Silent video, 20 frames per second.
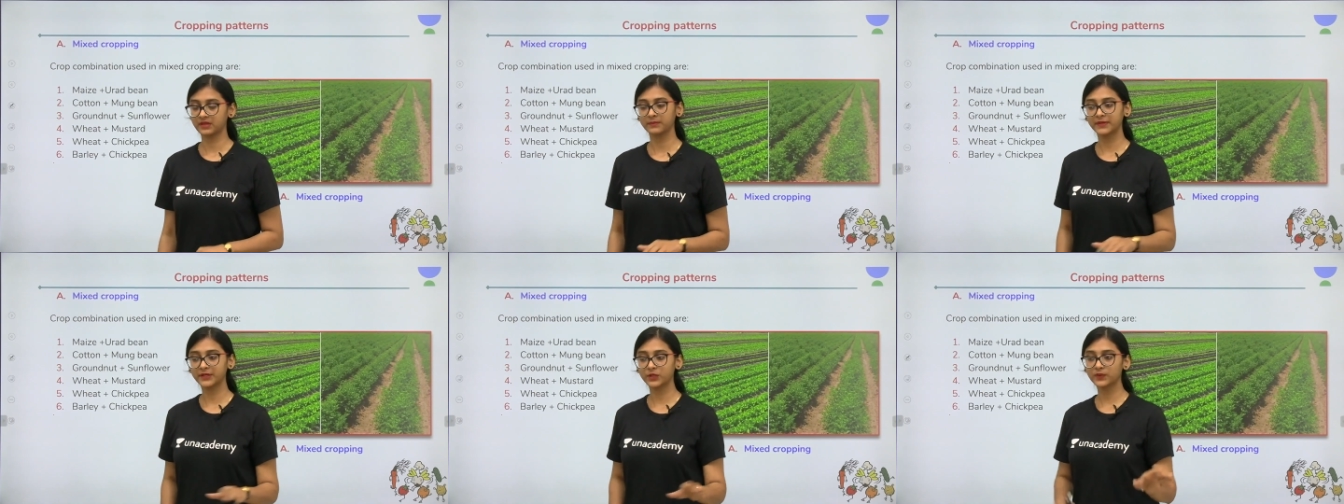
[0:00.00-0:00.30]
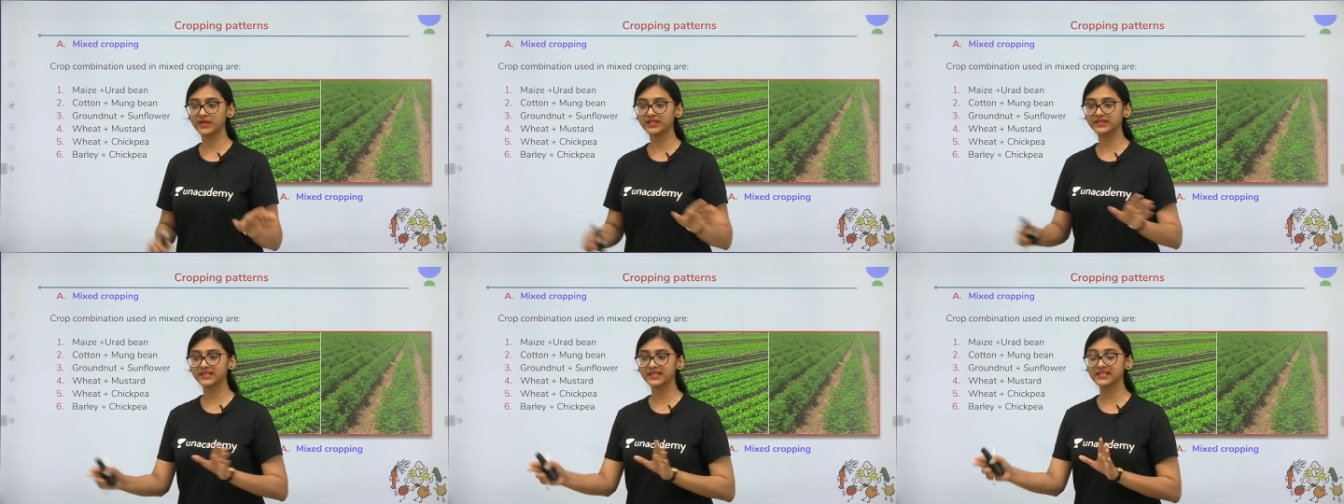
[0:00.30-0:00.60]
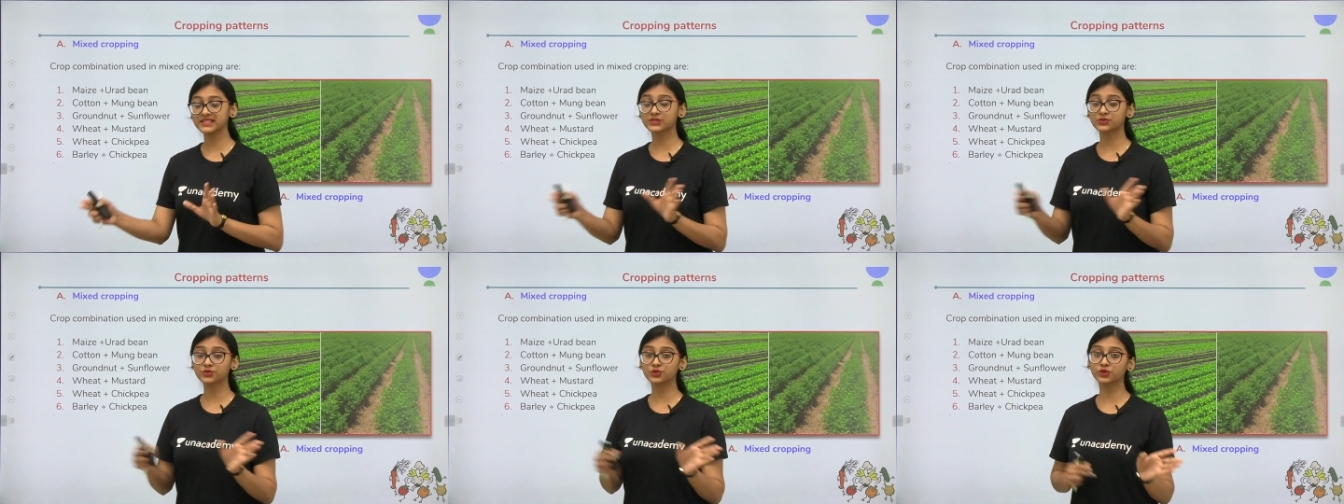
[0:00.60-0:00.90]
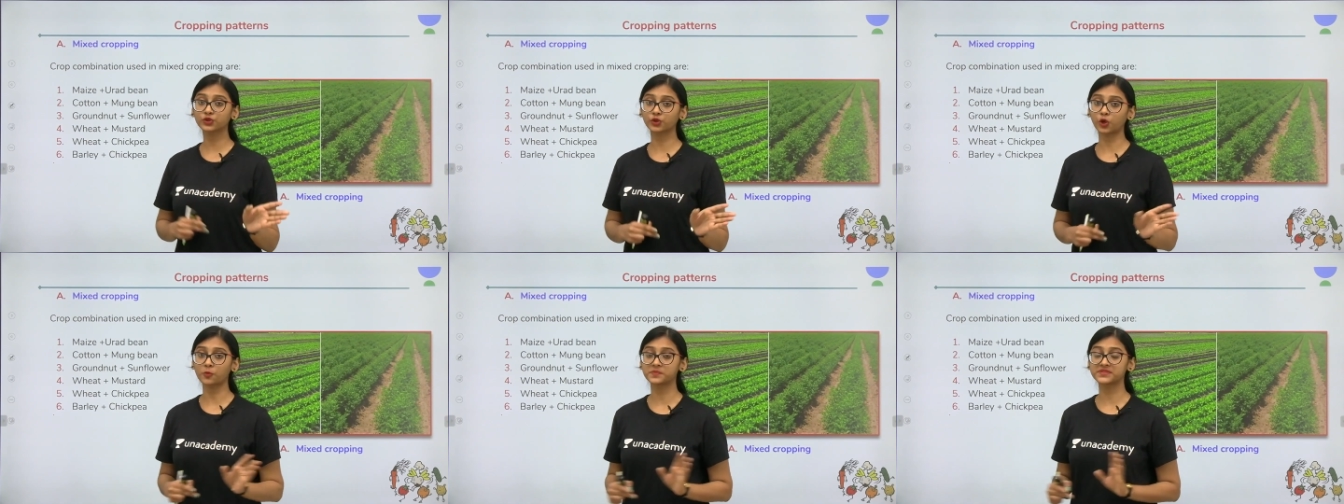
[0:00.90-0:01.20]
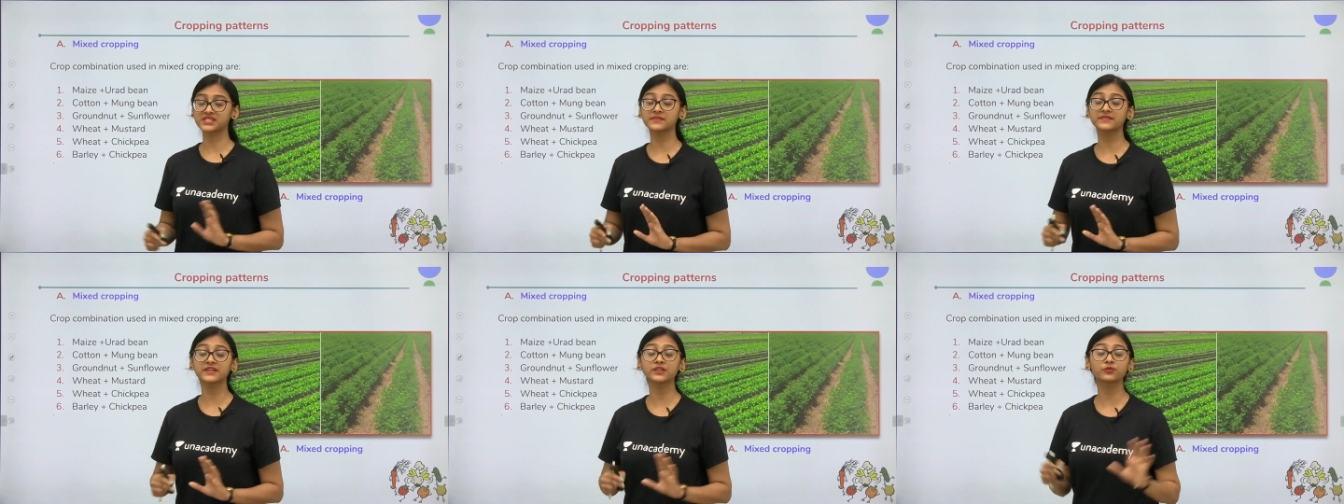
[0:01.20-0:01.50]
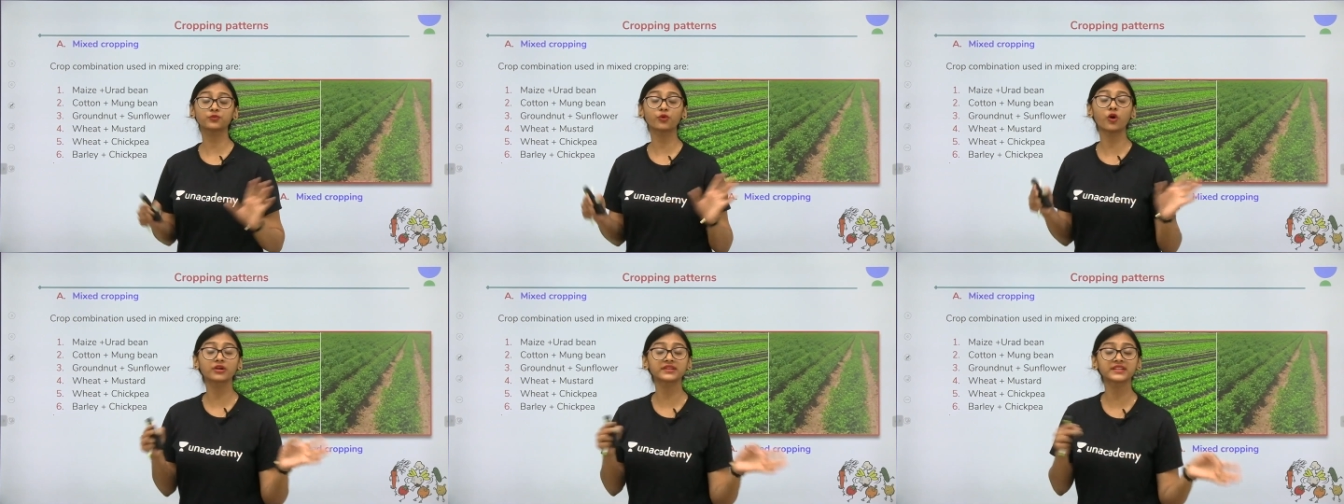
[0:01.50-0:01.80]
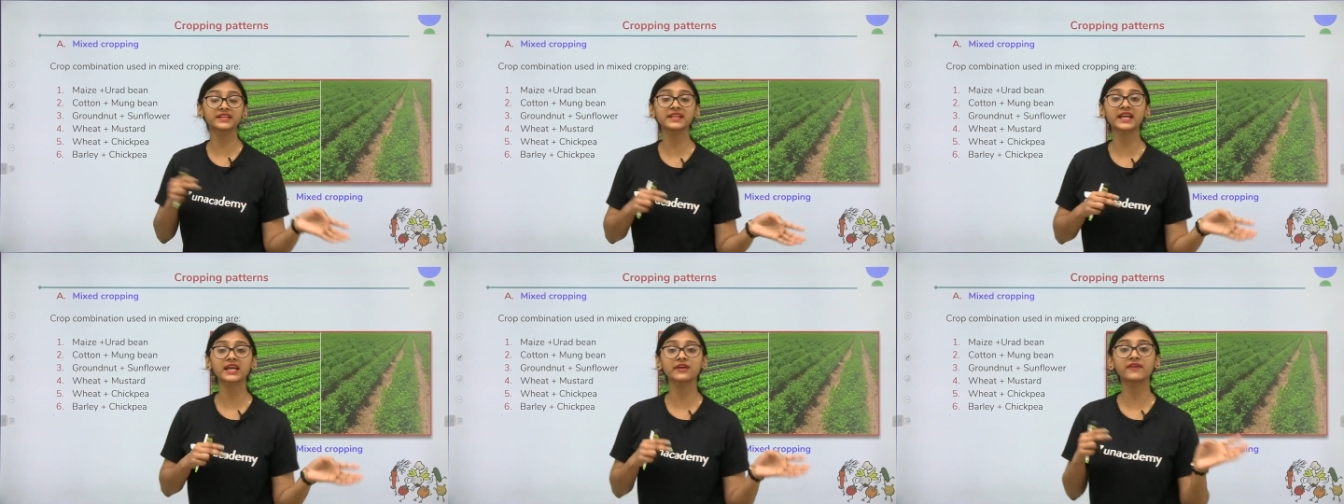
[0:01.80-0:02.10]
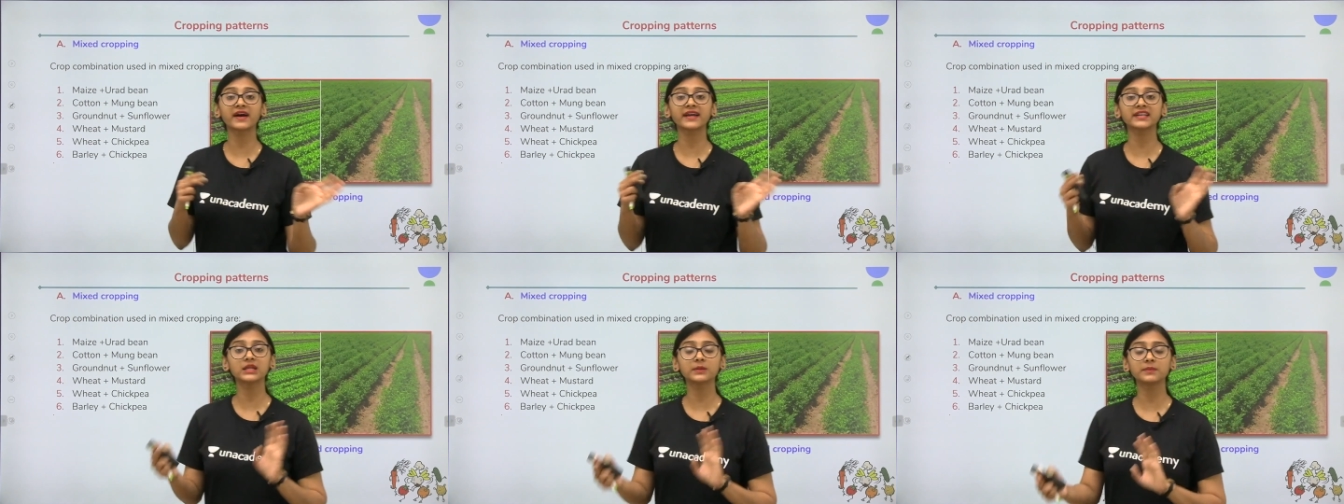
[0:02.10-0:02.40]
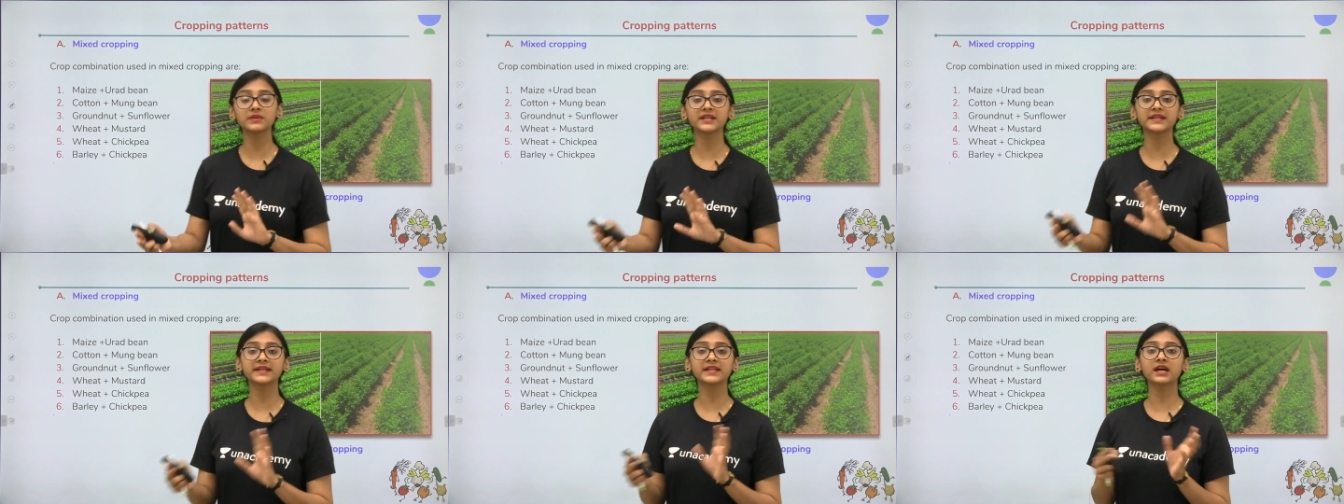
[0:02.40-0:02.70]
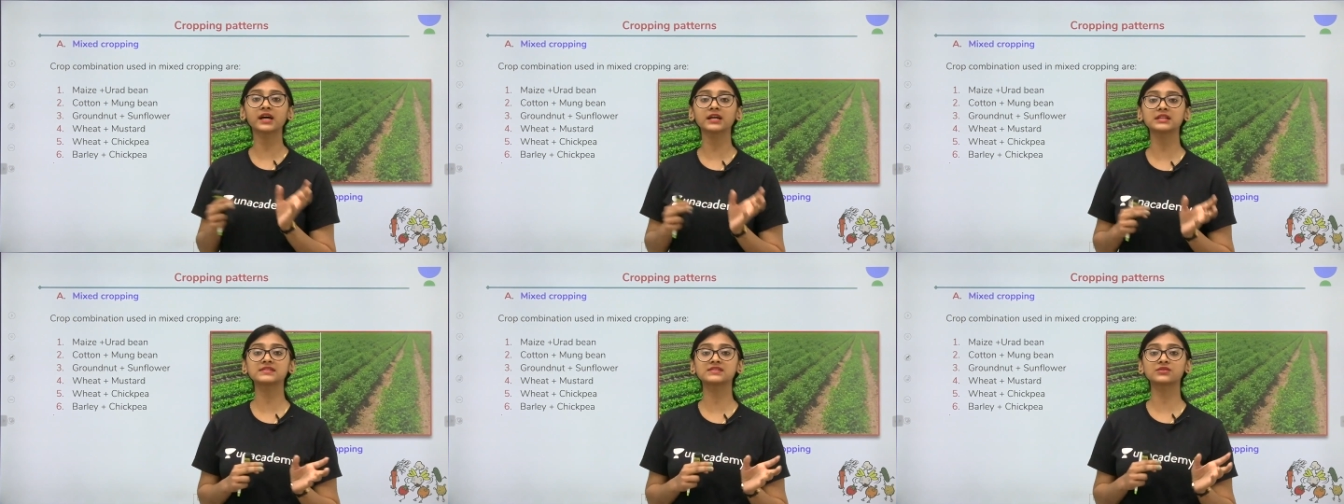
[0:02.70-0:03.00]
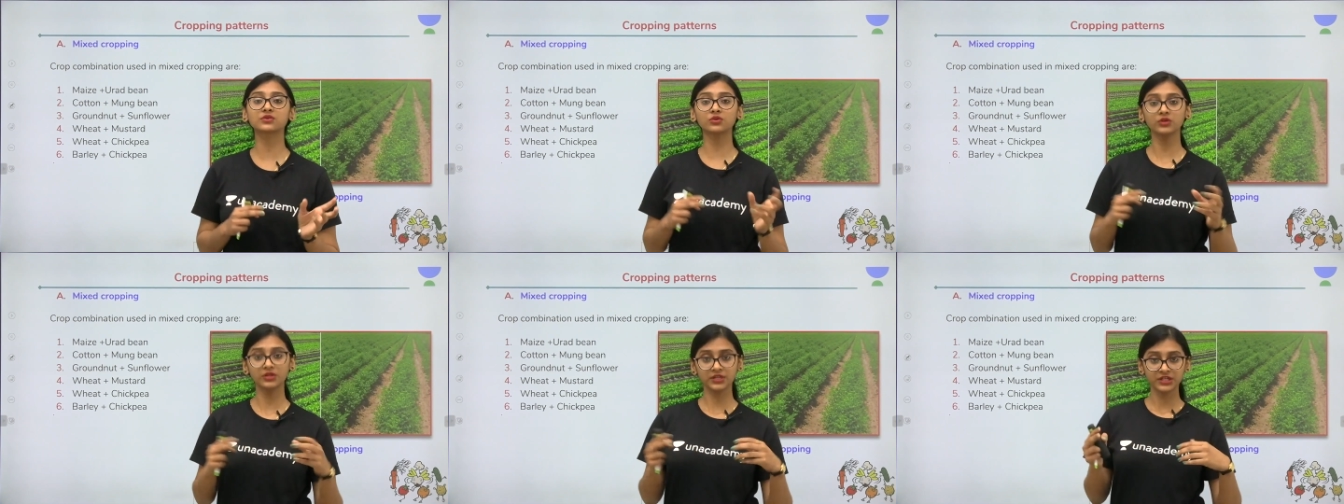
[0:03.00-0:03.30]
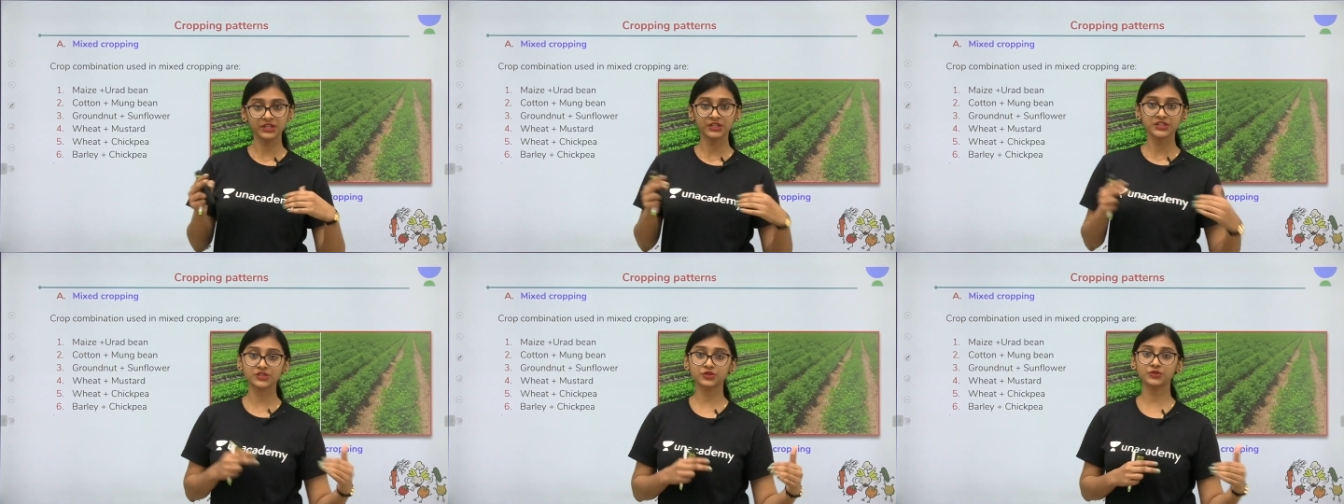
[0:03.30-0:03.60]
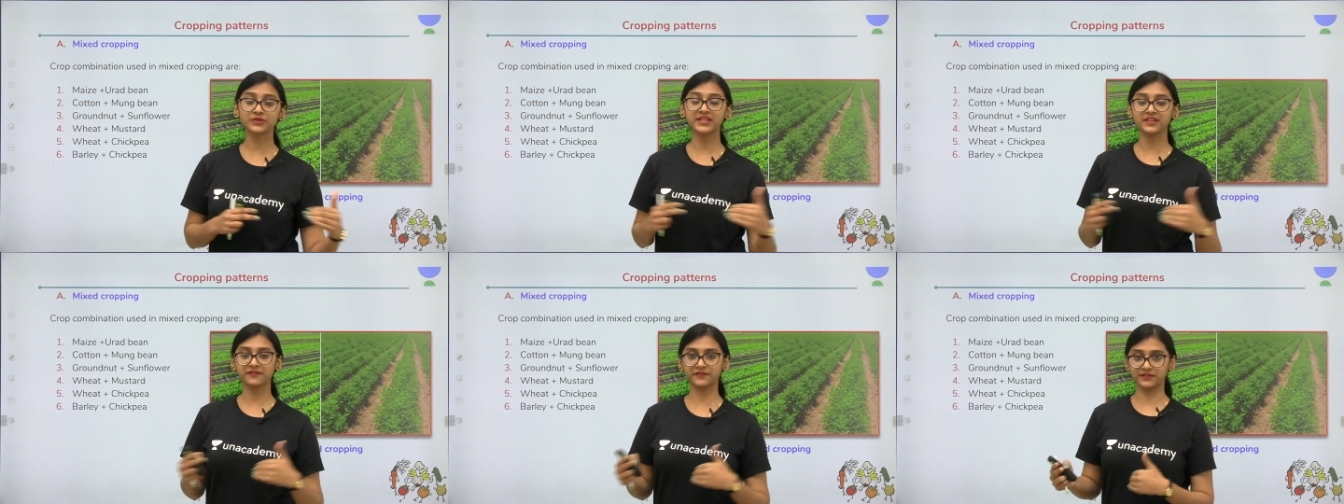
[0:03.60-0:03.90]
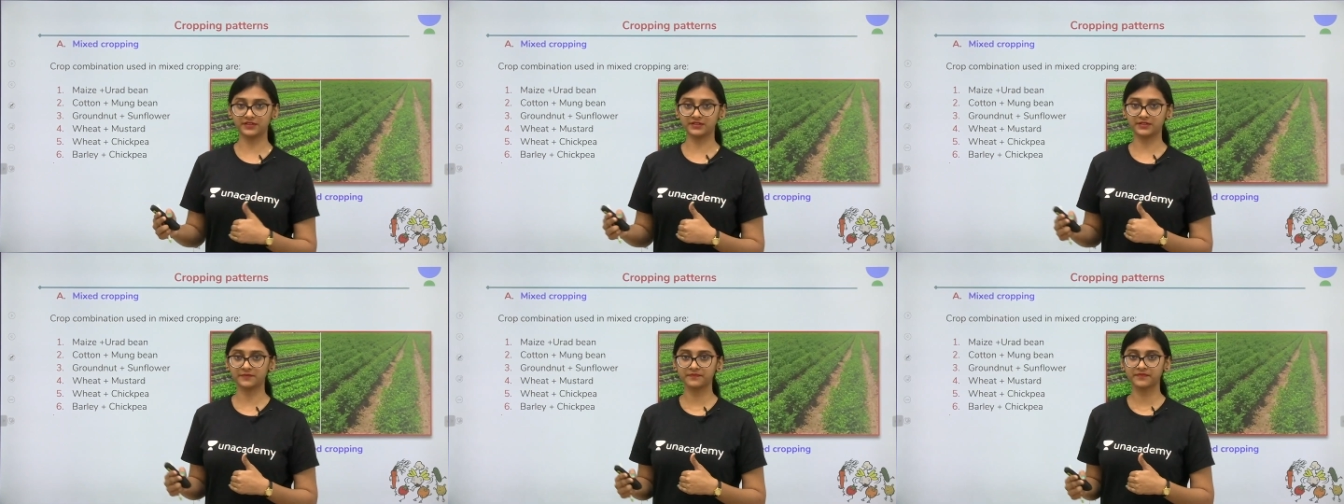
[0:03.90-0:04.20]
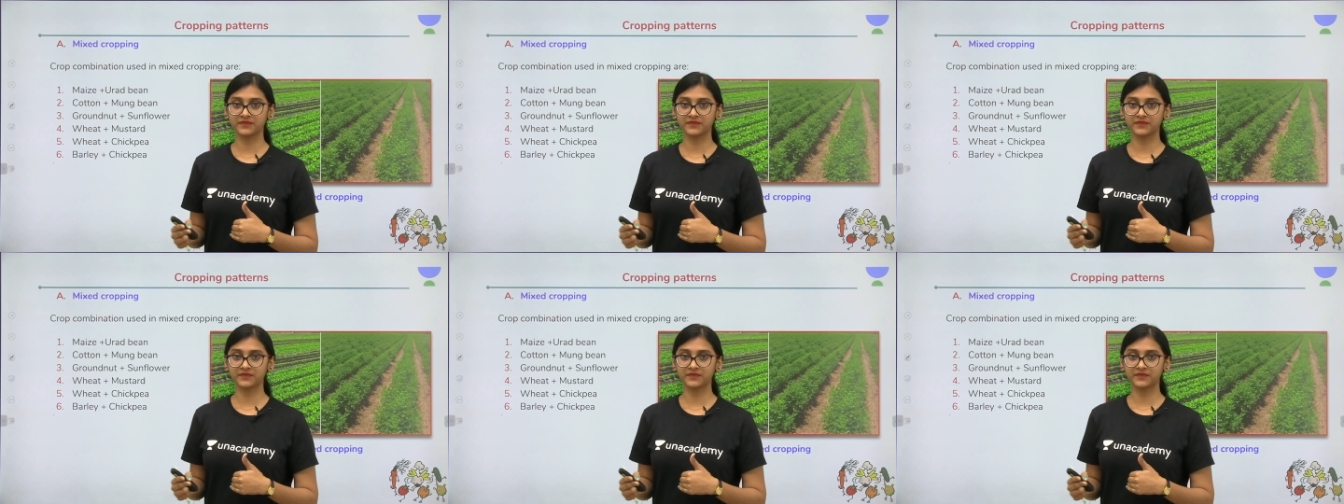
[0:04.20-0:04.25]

between these two crops. Even water availability also should differ.